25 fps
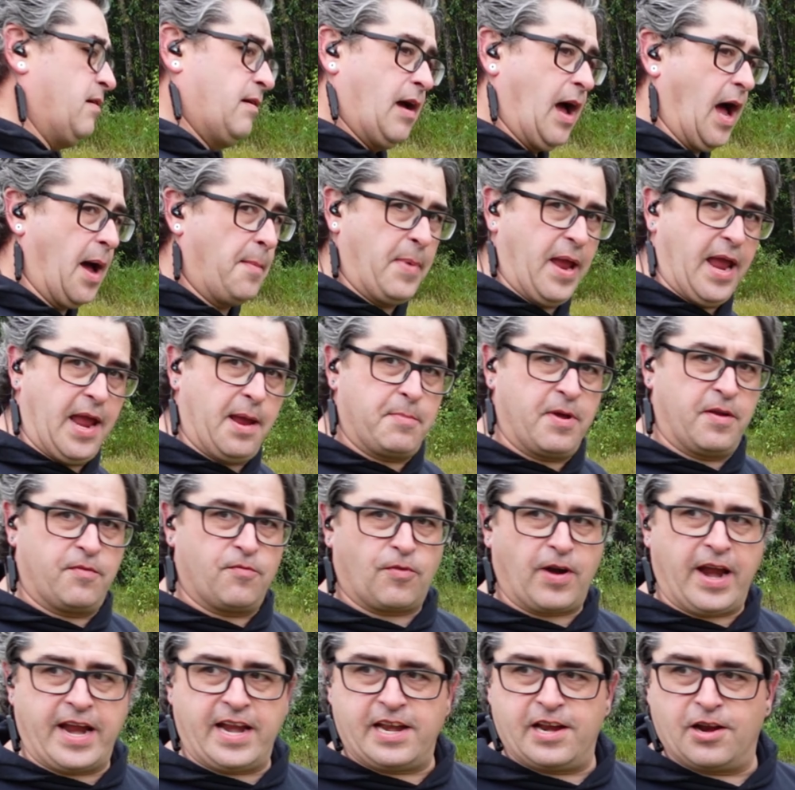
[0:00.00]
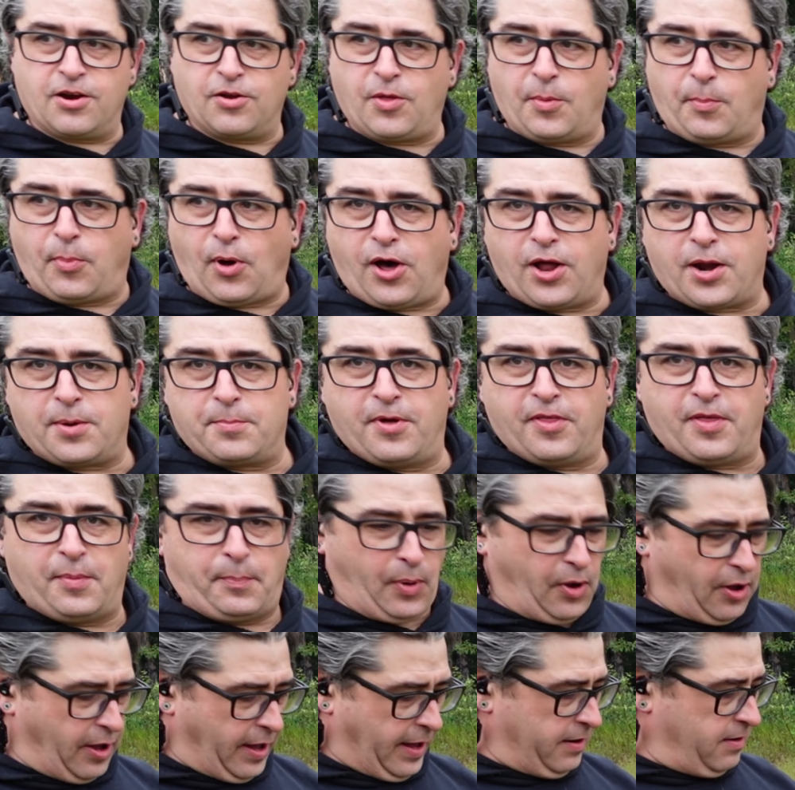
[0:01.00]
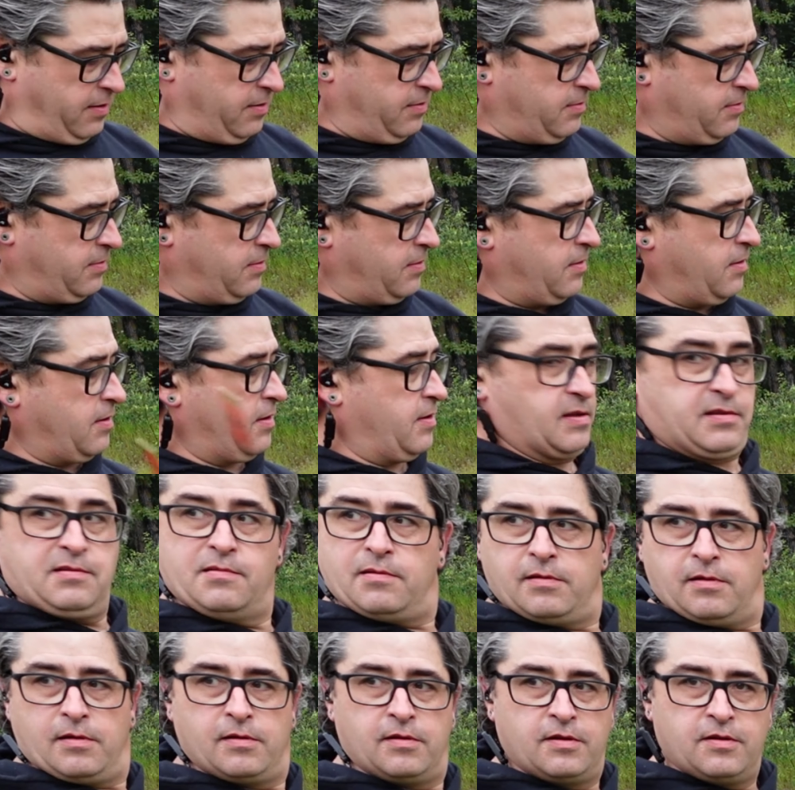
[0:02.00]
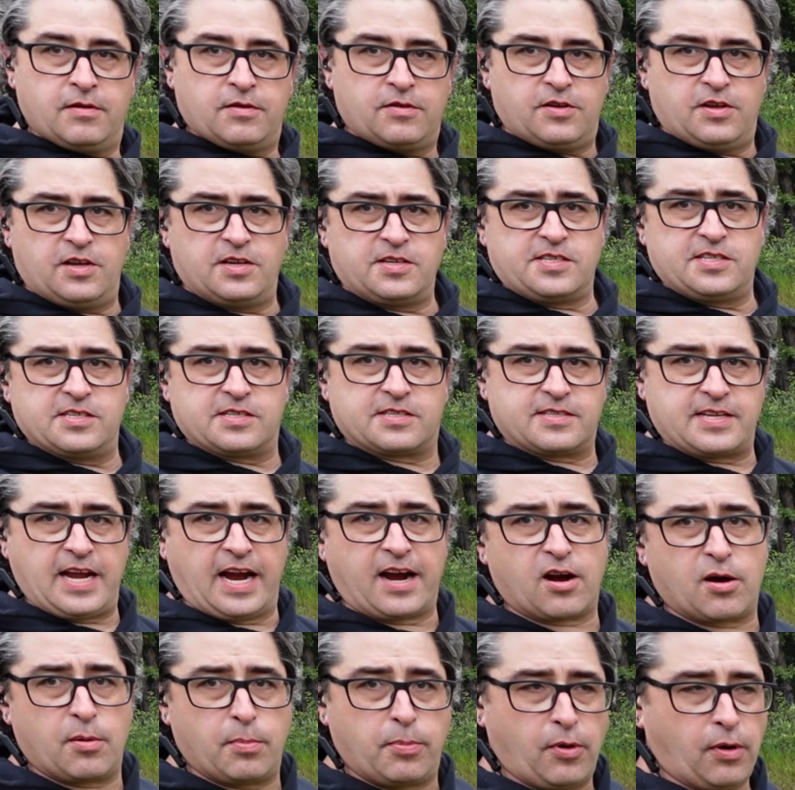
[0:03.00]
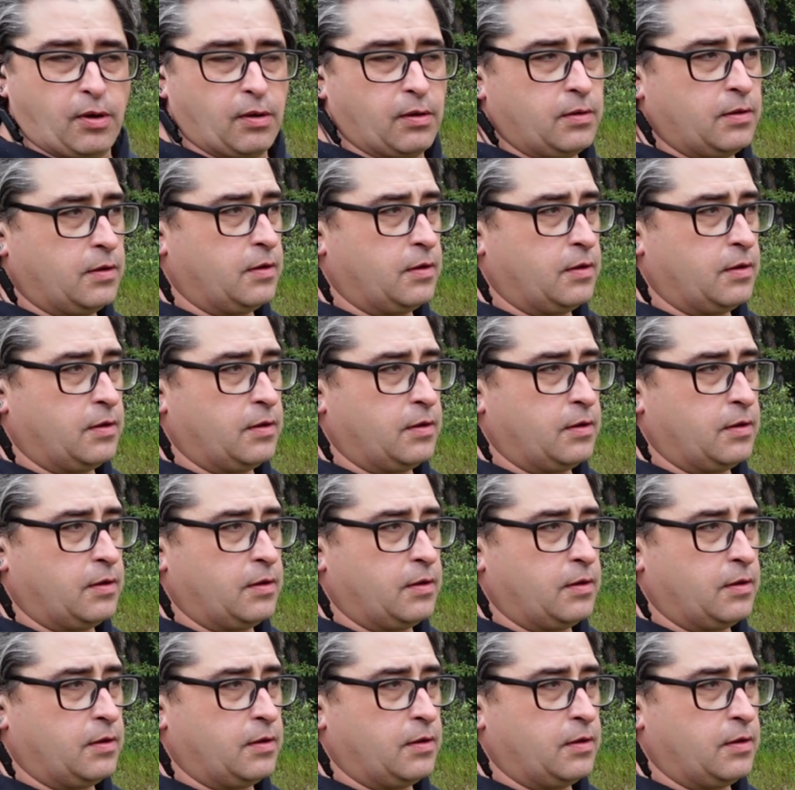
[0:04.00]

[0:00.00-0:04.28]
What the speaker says: I'm aiming right near the bottom of the pot. This is terrible.